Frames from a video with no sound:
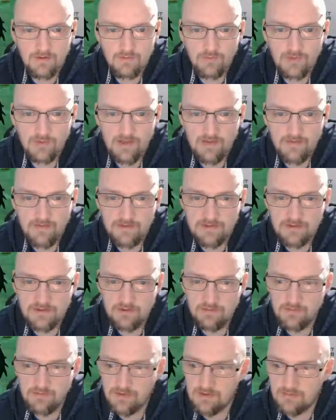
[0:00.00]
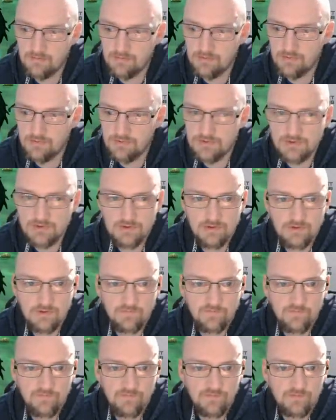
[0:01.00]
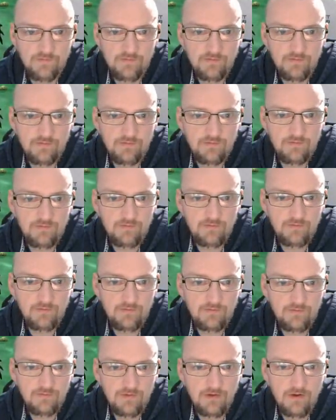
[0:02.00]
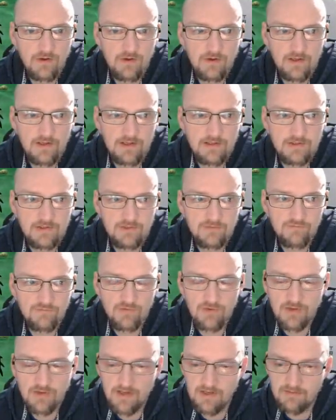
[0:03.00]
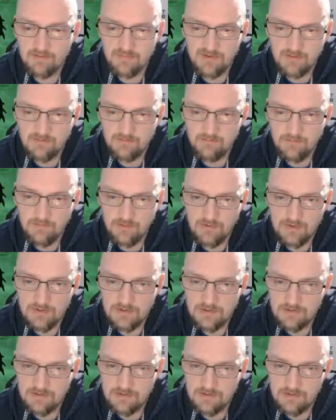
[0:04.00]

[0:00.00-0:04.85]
we'll get the turn meter boost off. Oh, I clicked on the wrong head, but never mind.